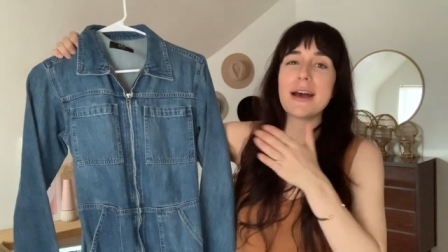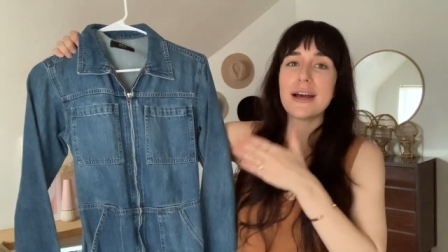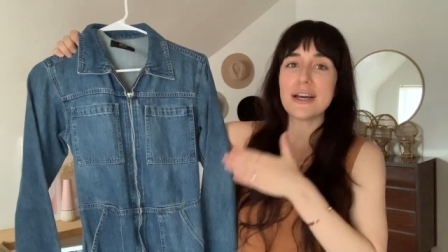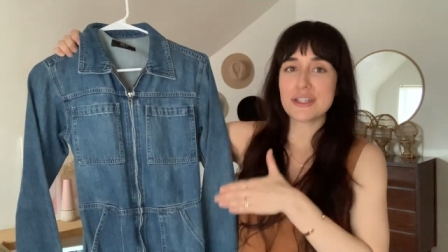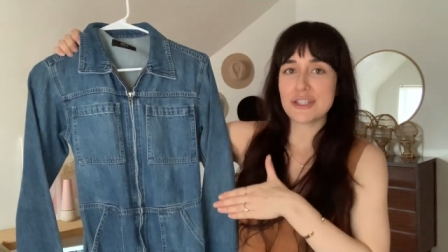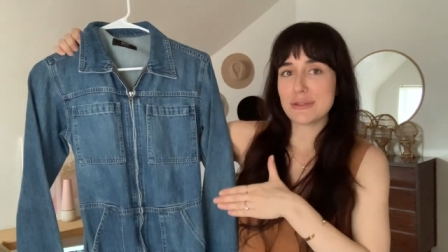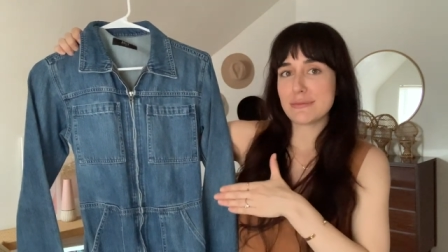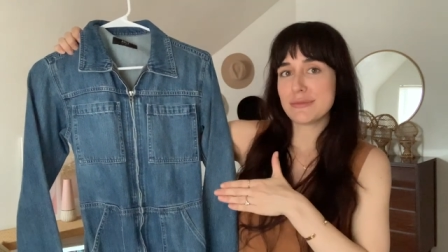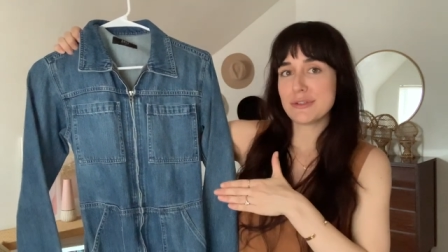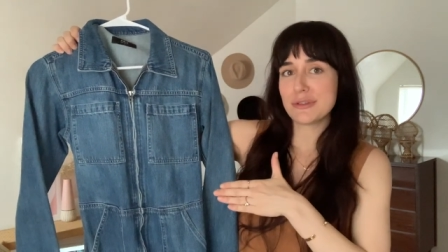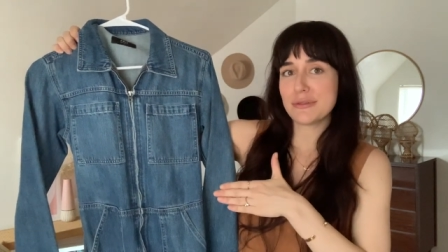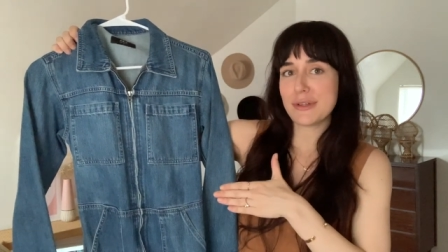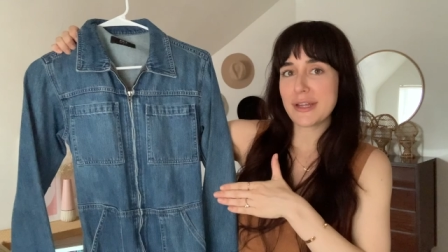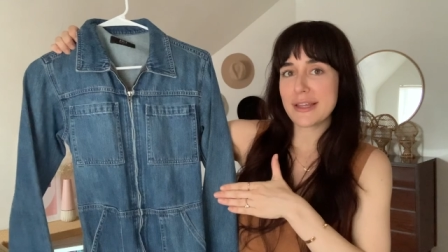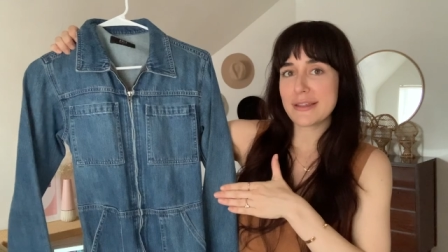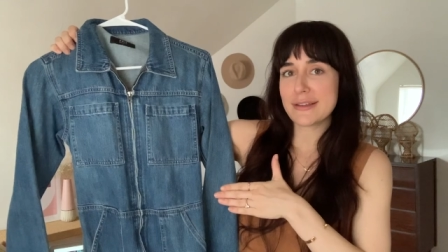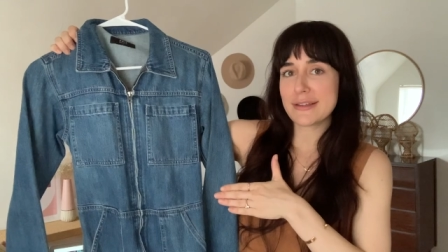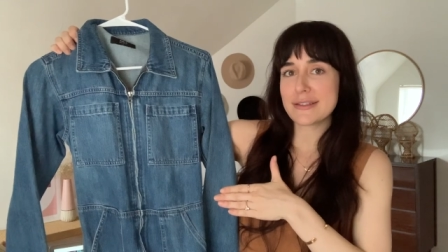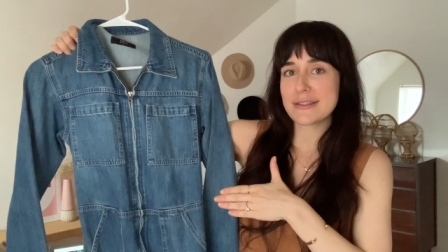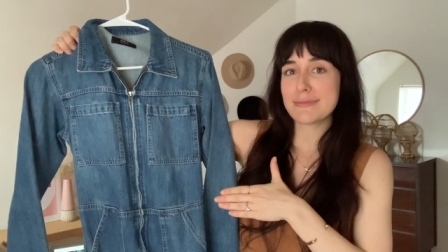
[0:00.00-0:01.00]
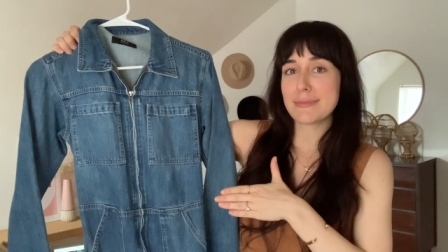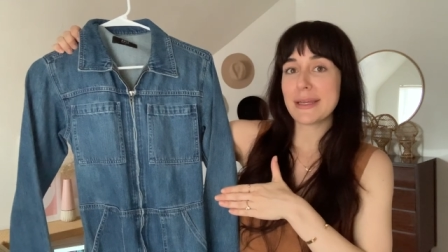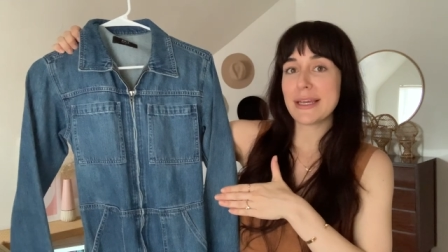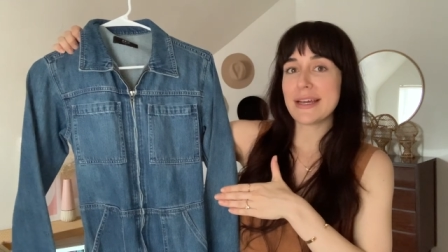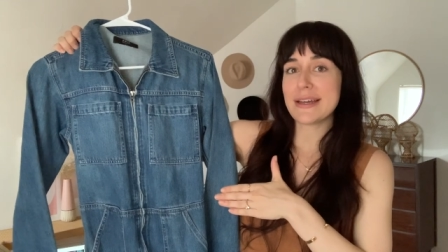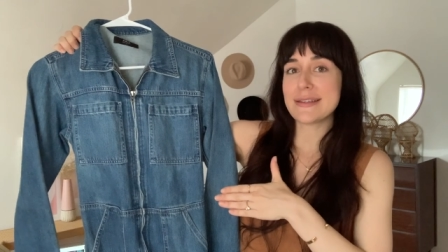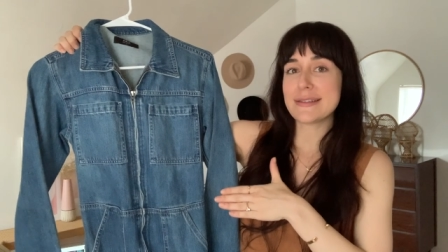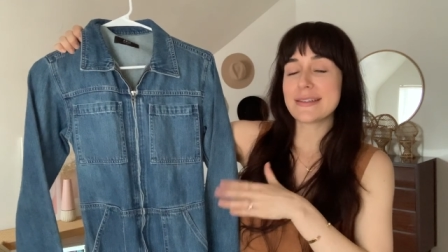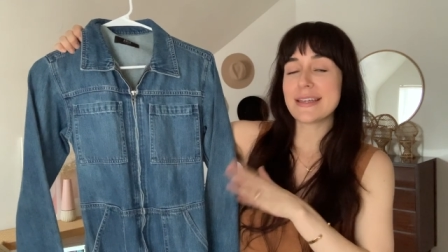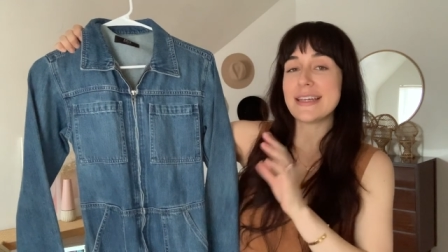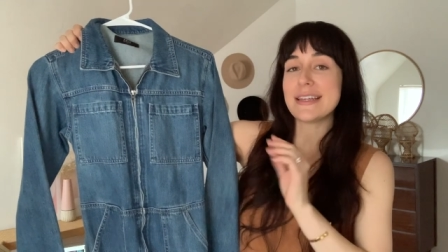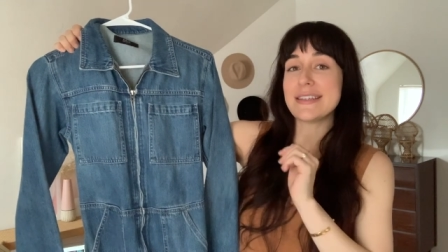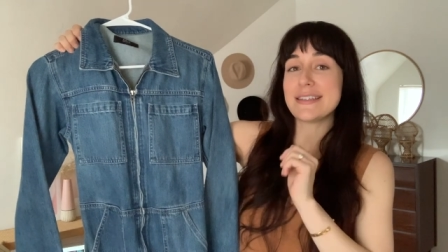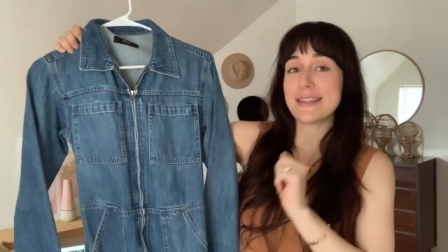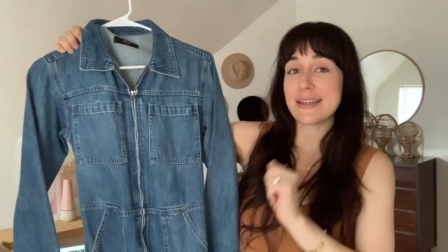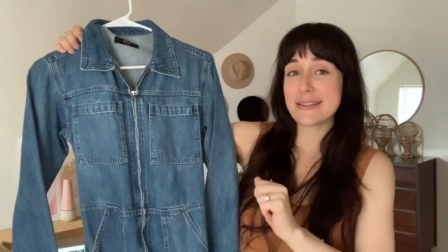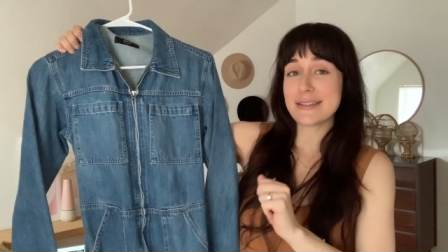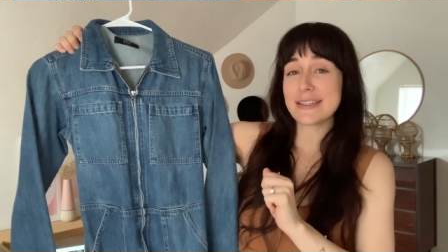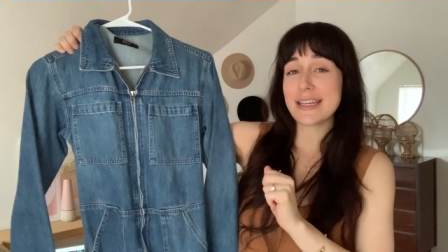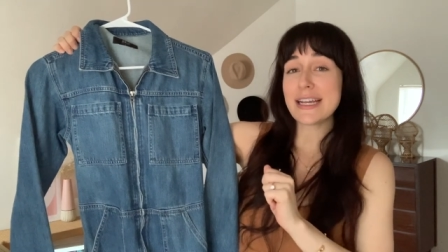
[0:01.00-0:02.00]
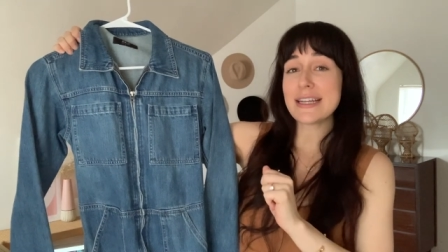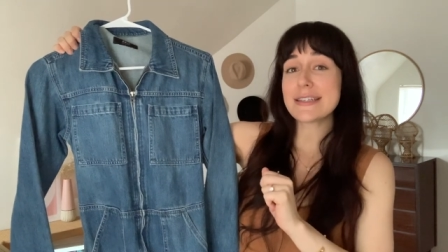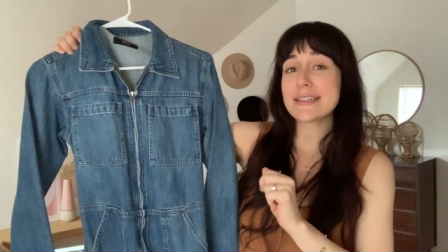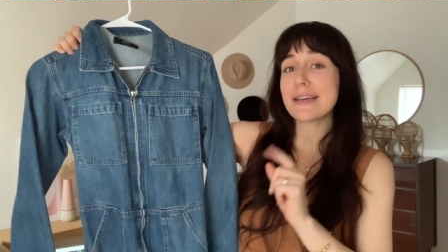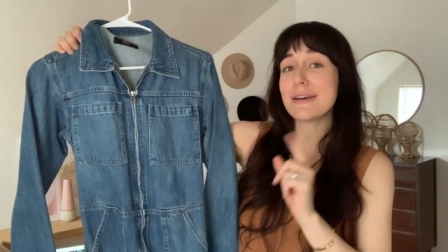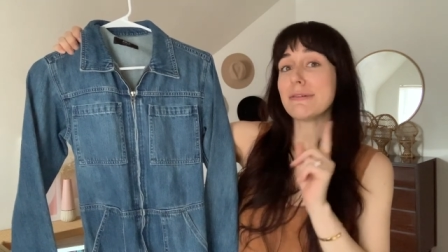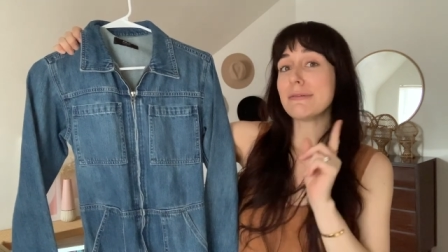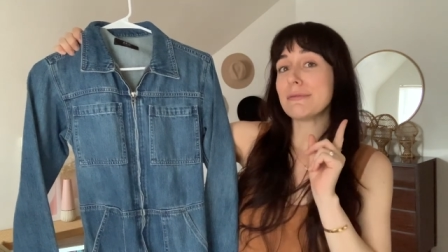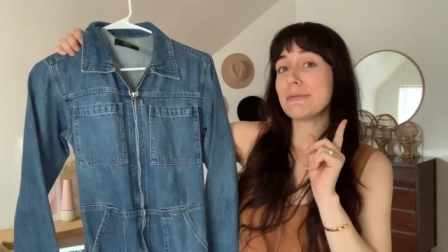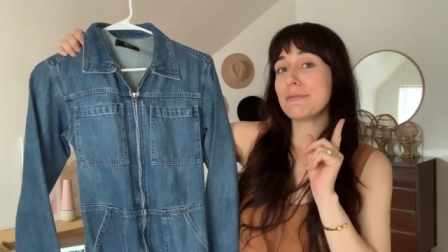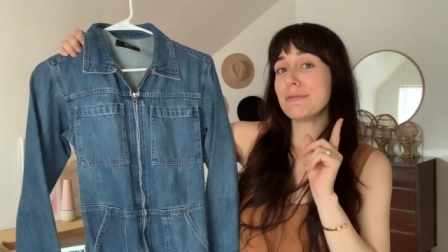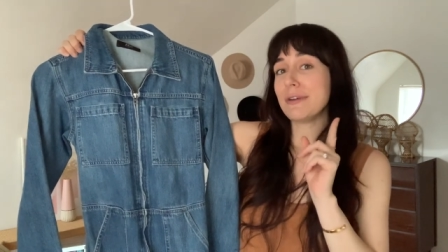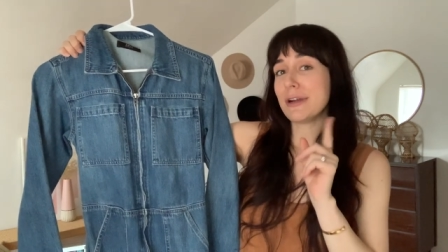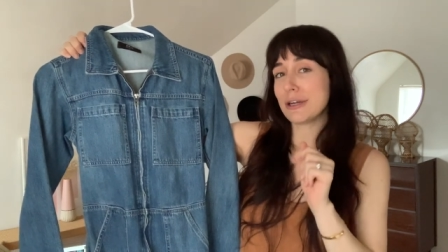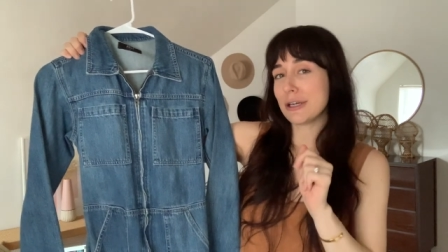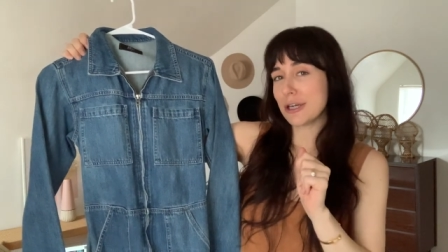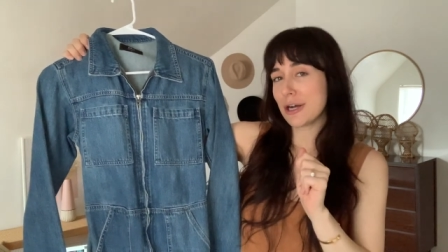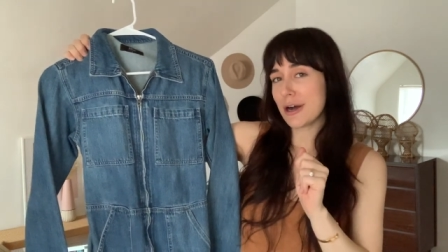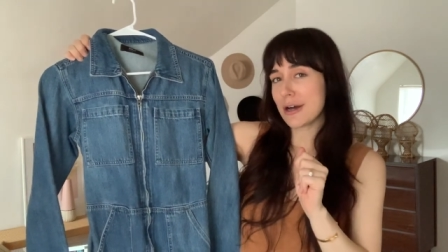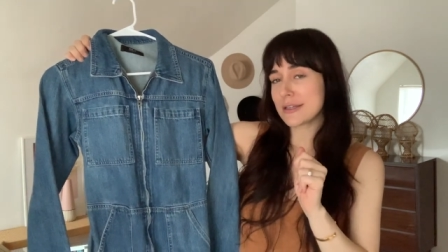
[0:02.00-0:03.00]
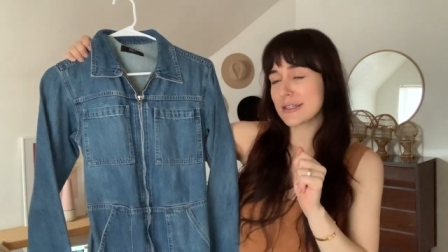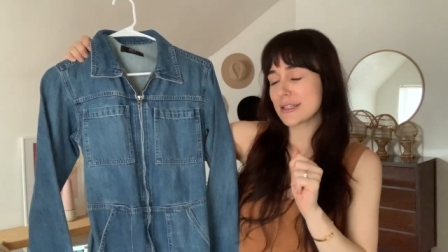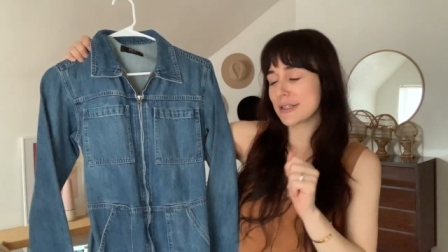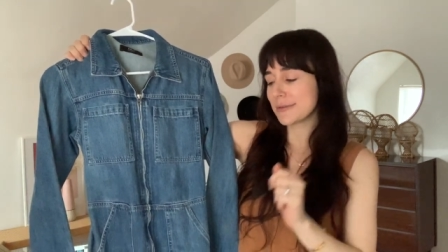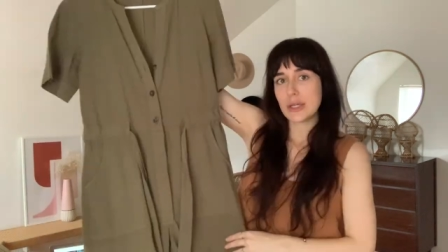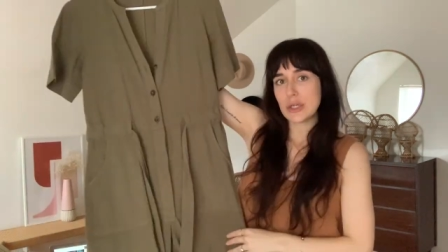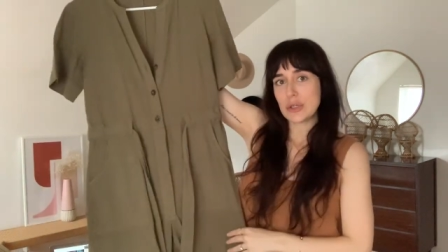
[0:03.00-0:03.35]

a jumpsuit like this because it does get very hot.